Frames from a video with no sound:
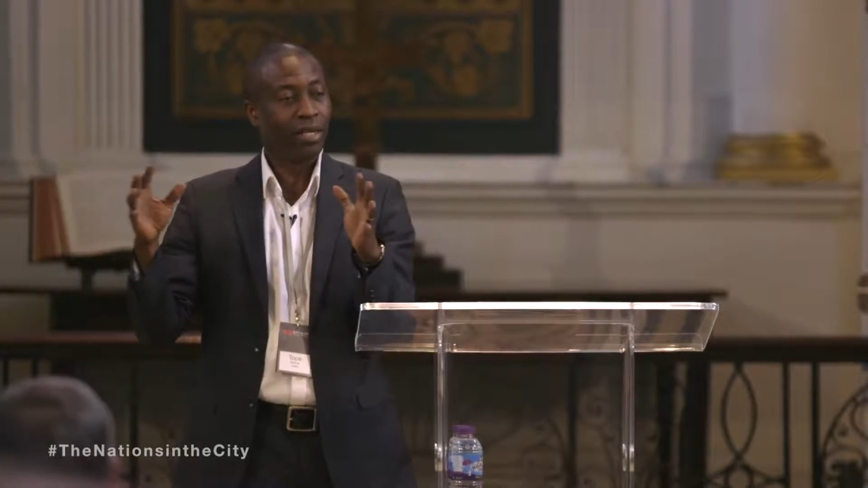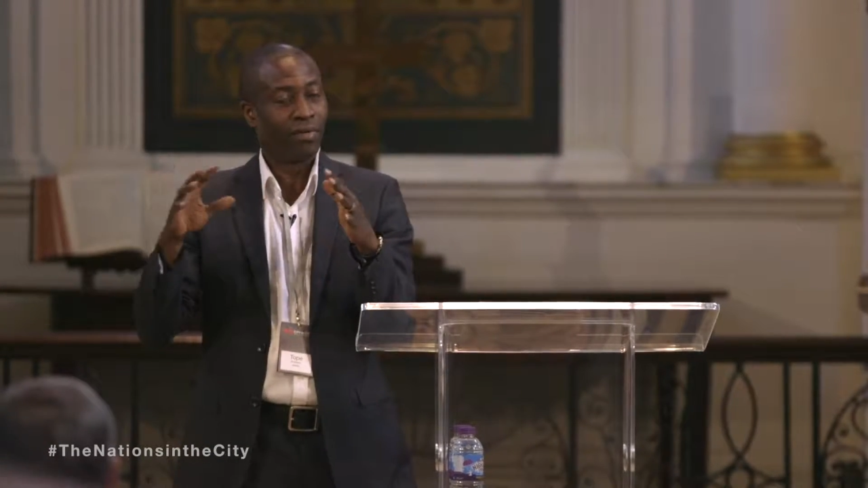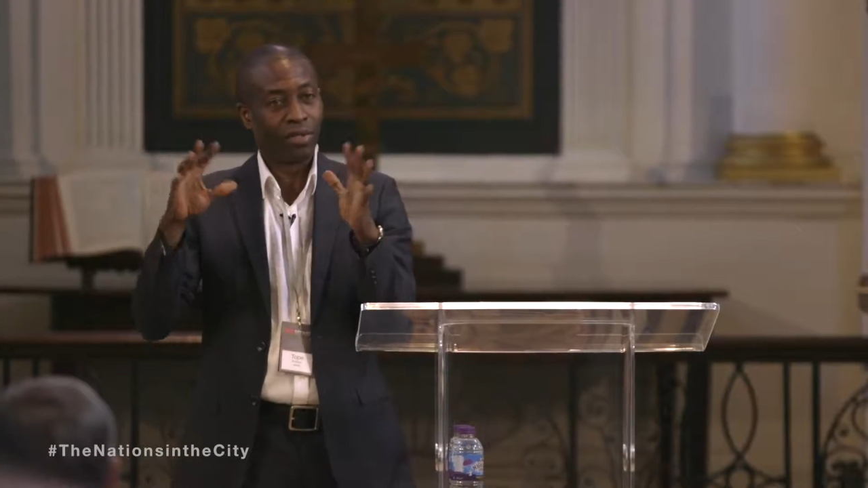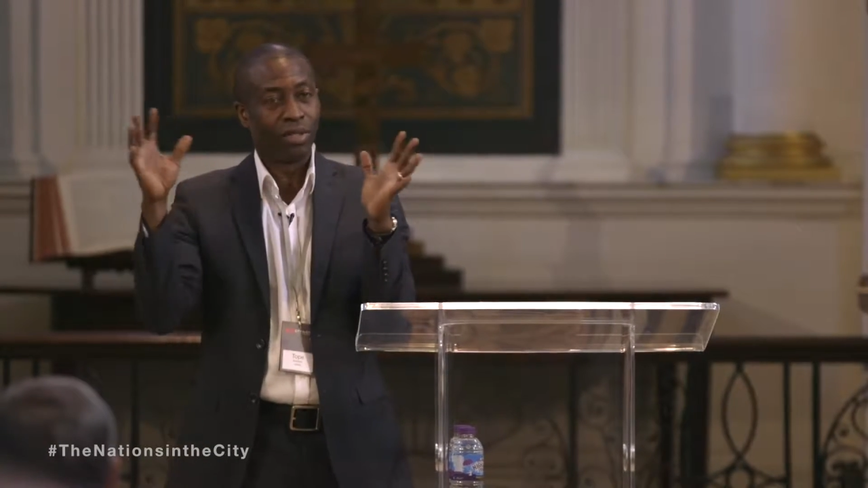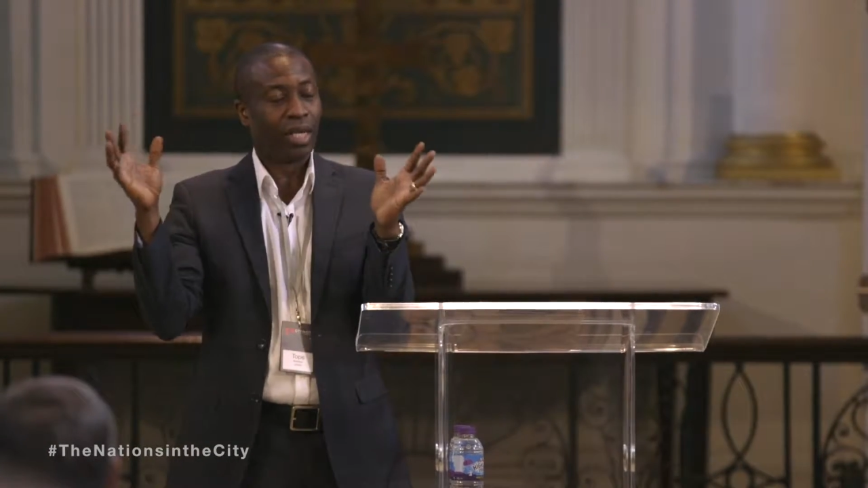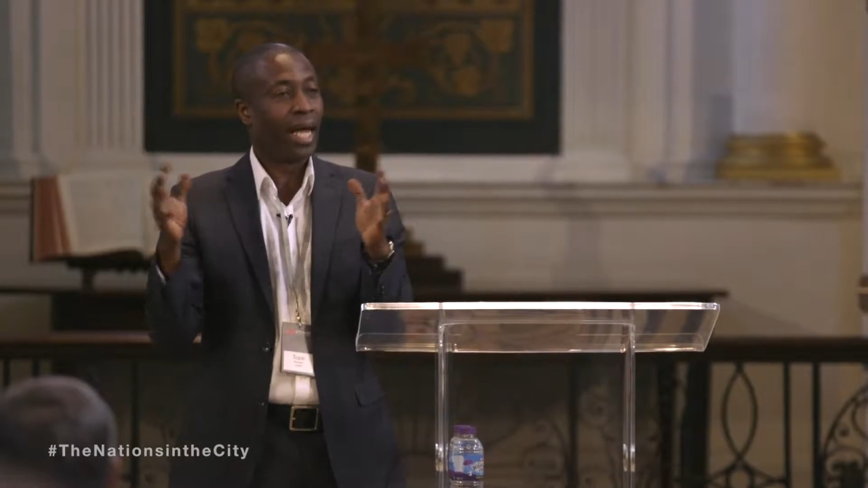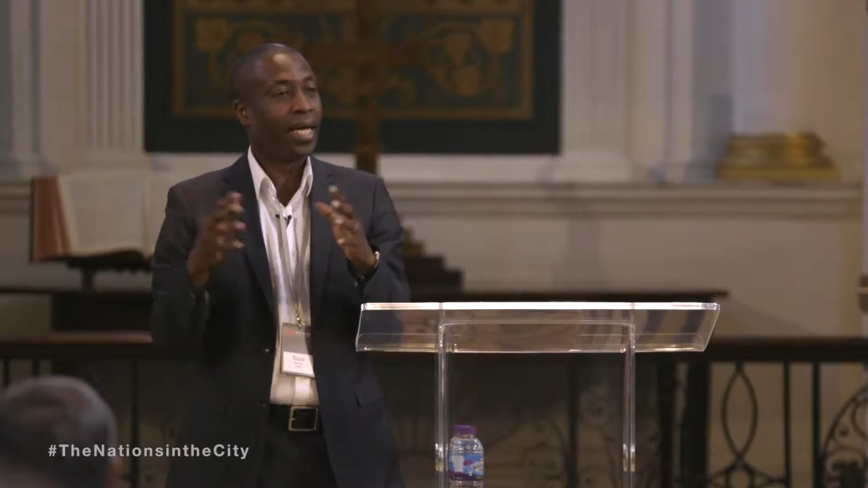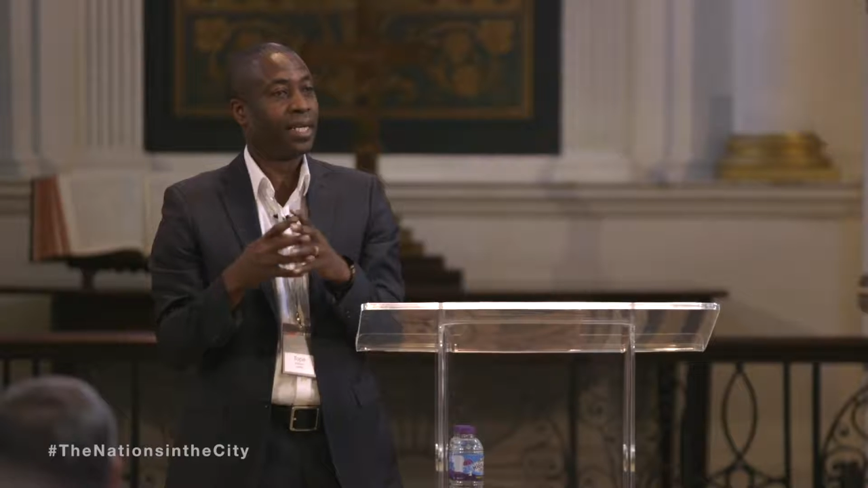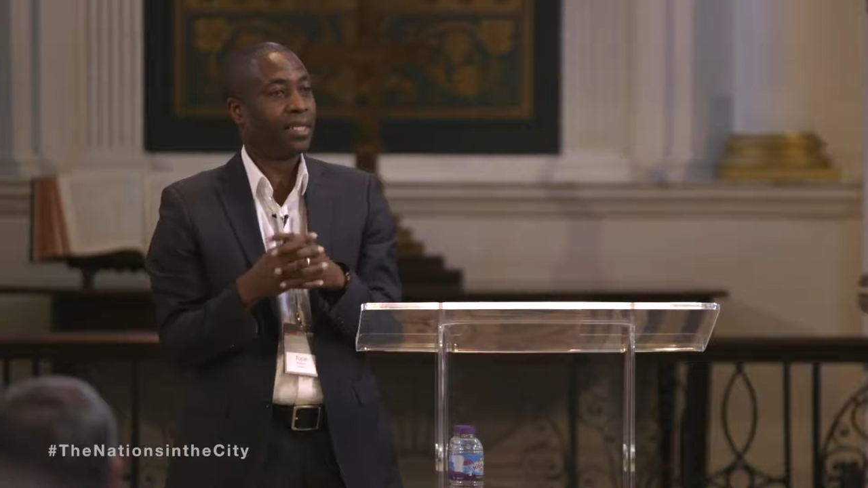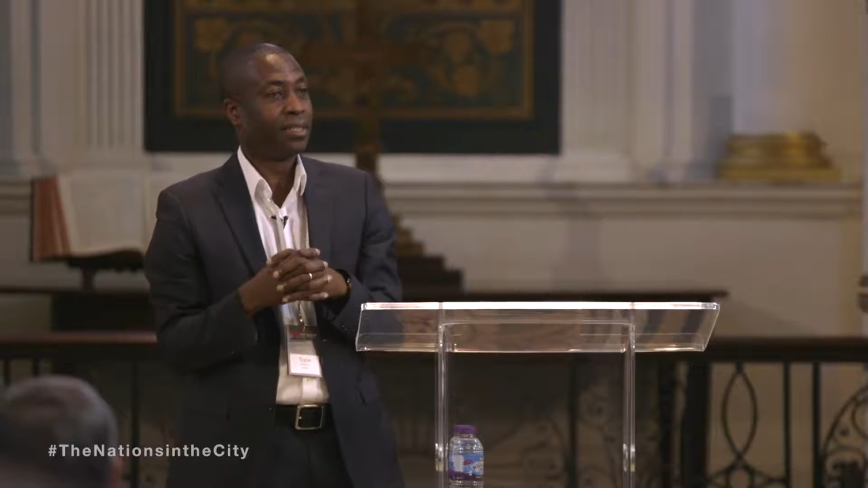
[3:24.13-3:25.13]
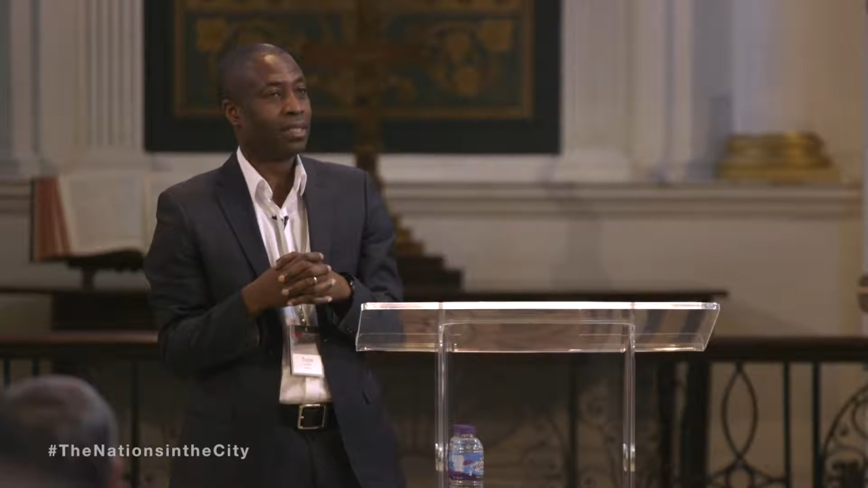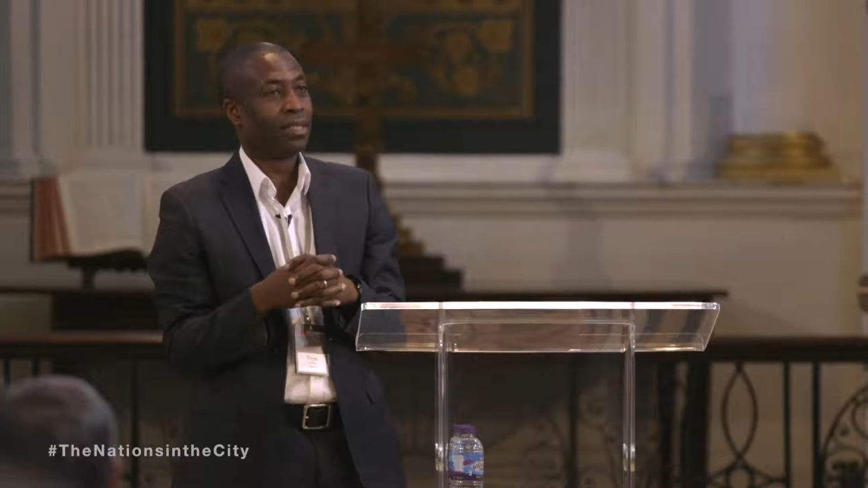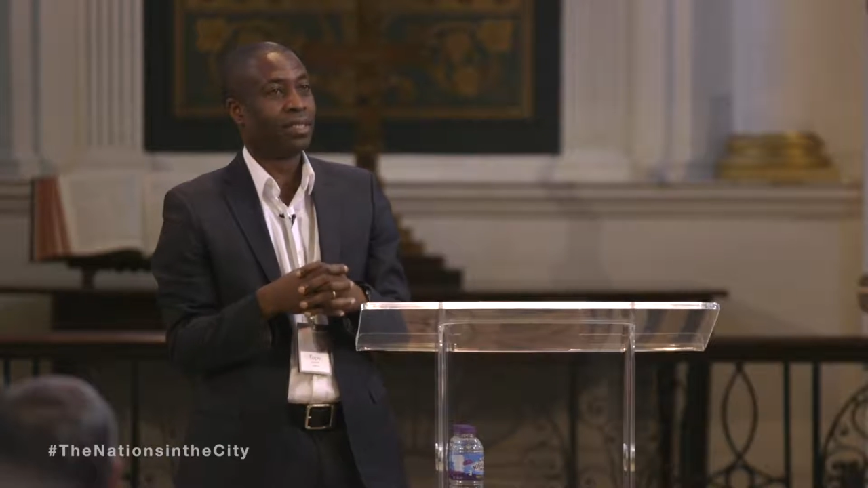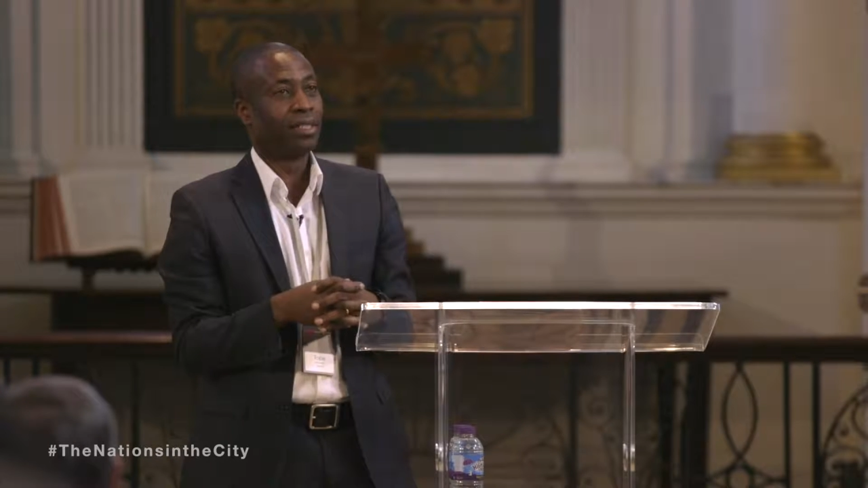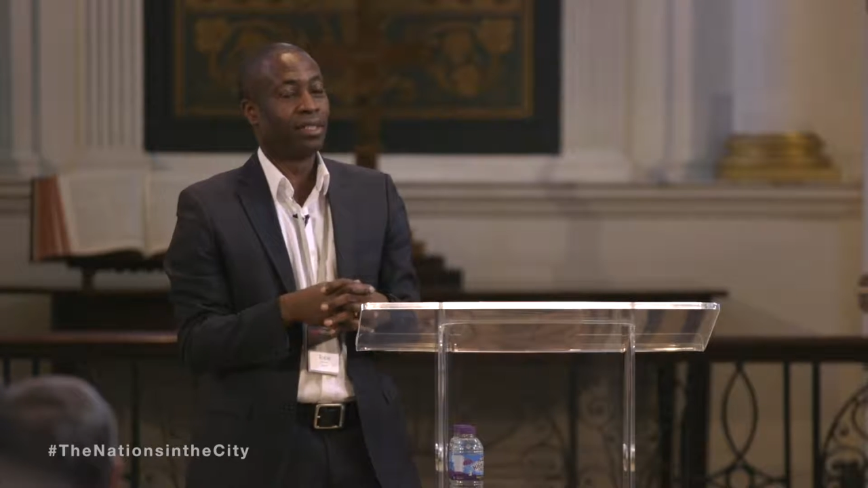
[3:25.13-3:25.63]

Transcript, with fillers: of the land, and the,